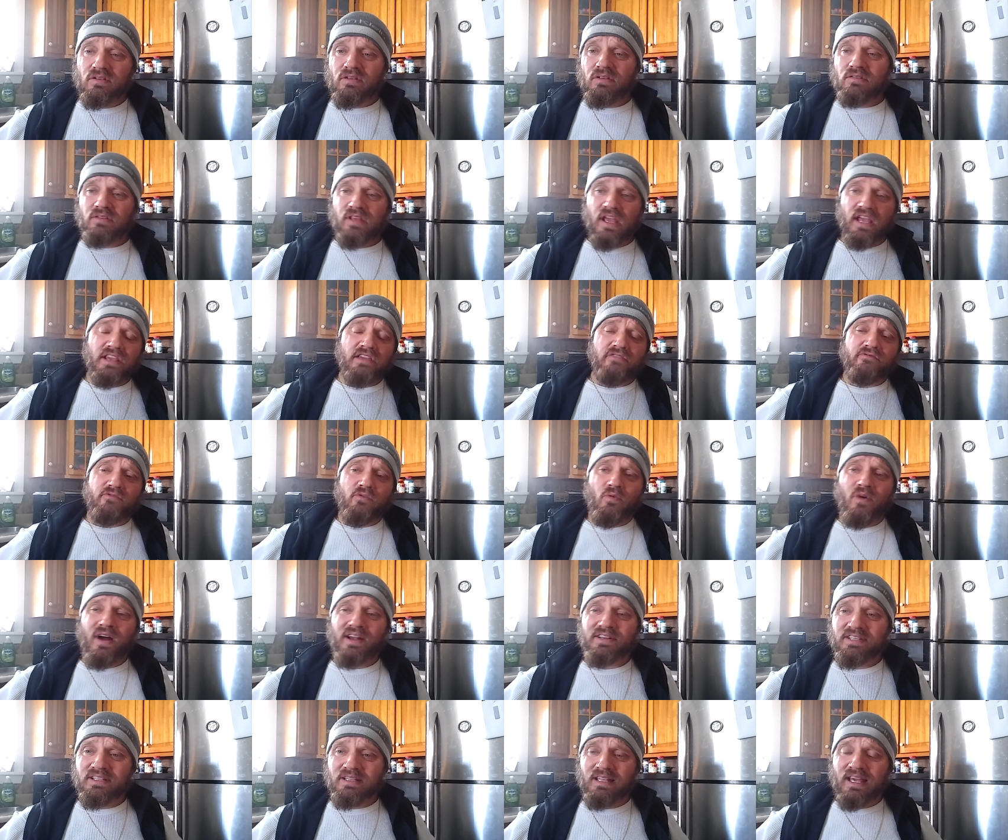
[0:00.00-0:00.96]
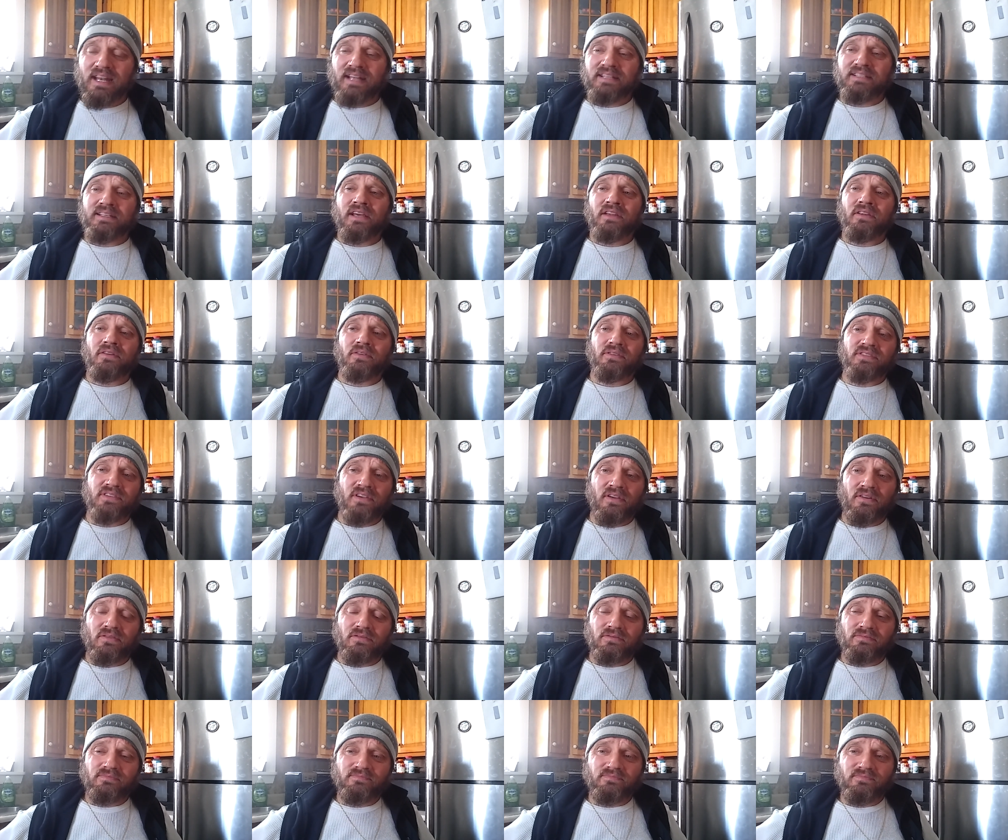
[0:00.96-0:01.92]
Thank you for watching Light at the End of the
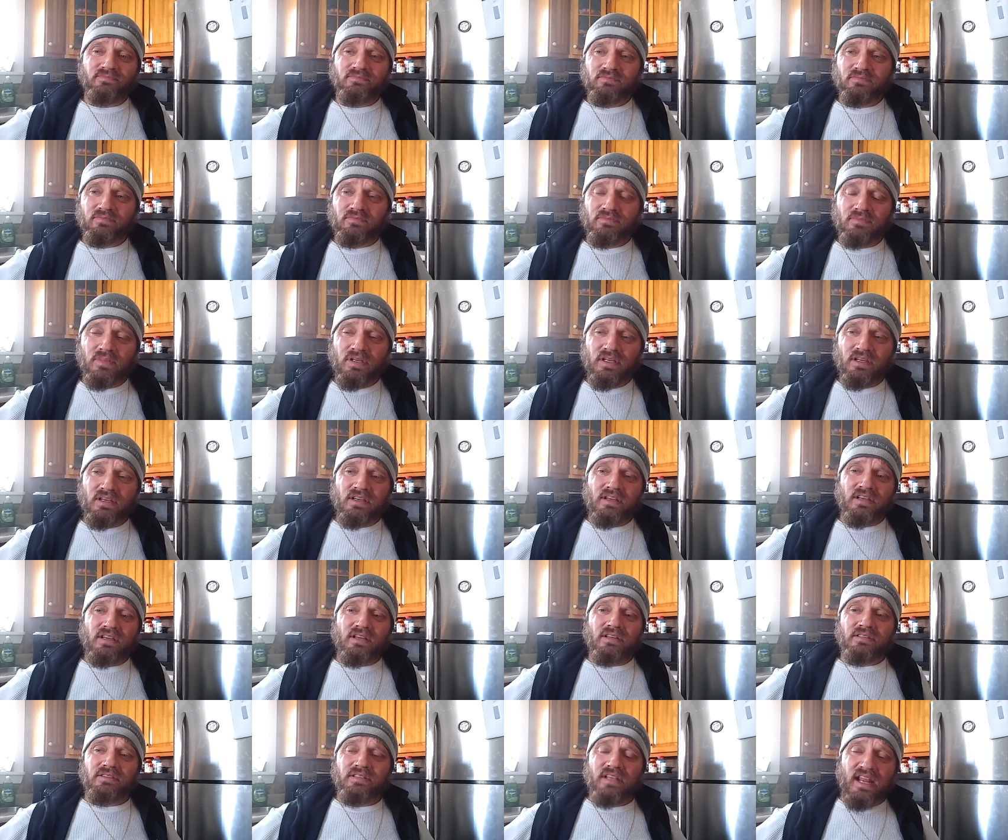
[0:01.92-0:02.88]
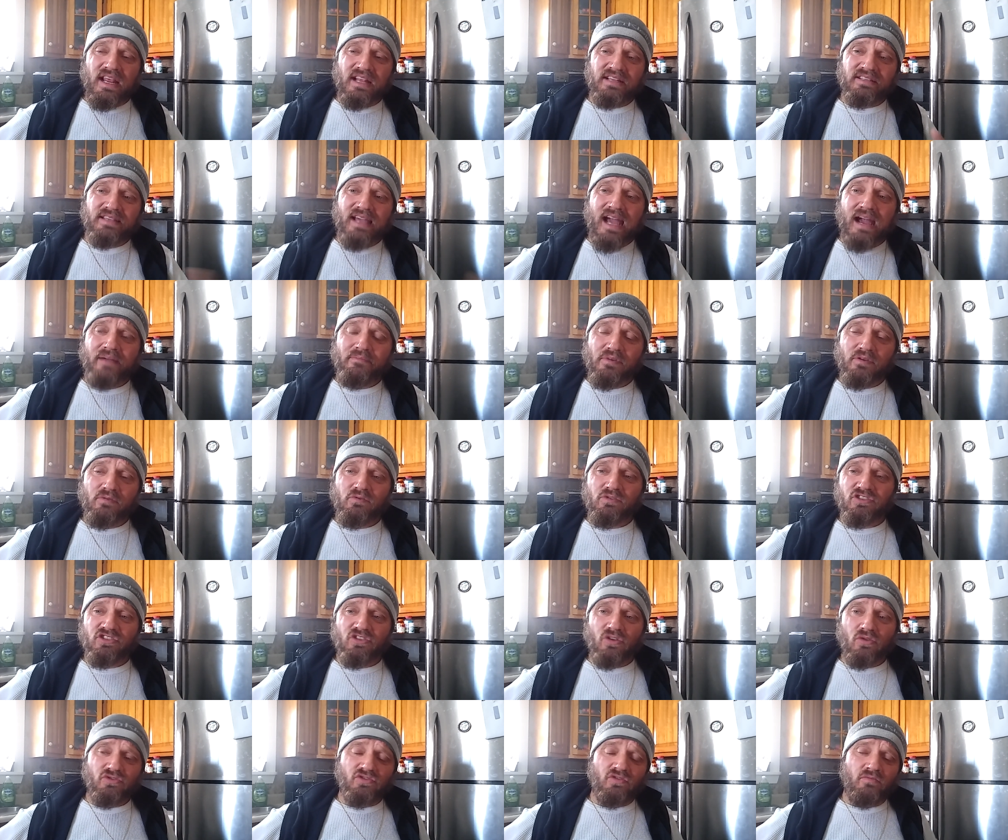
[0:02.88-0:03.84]
Tunnel. Today's topic was
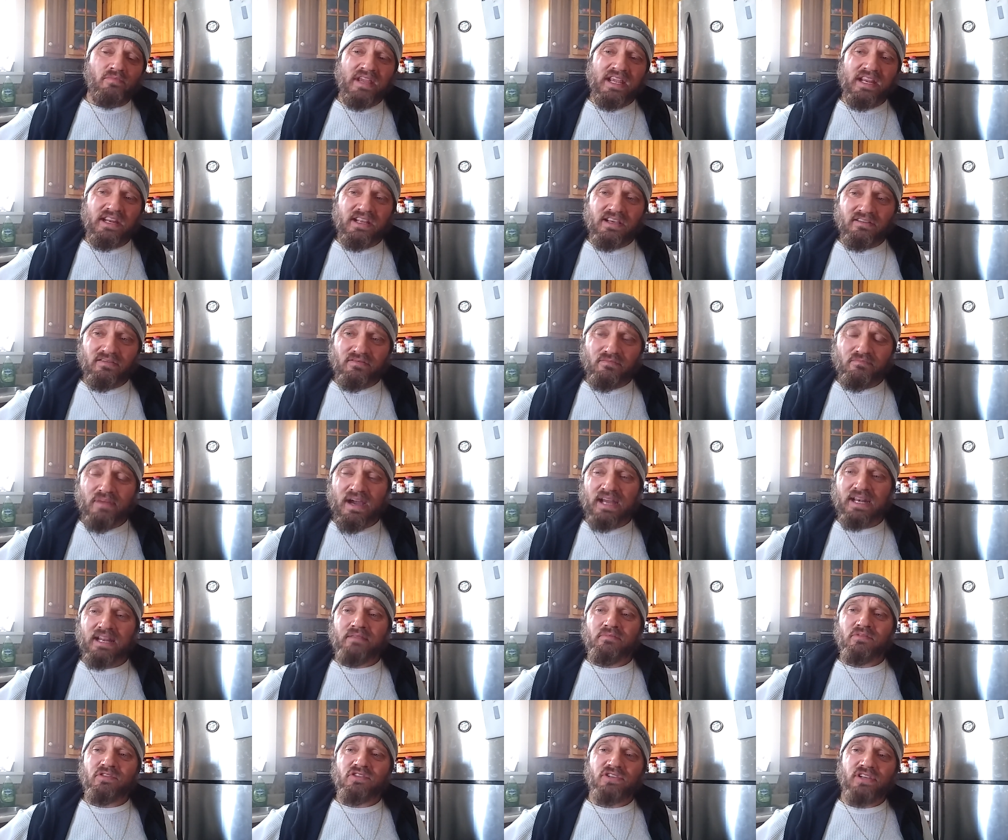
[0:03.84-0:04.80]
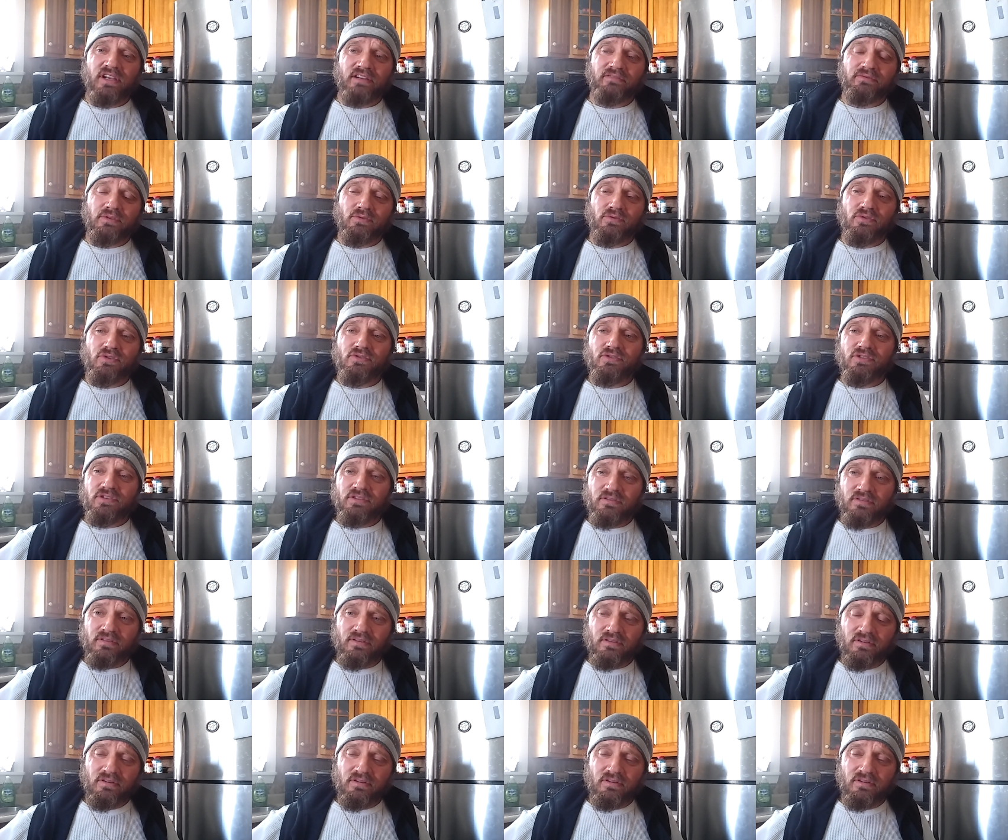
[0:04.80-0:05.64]
social media. My name is Jeff LaRouche.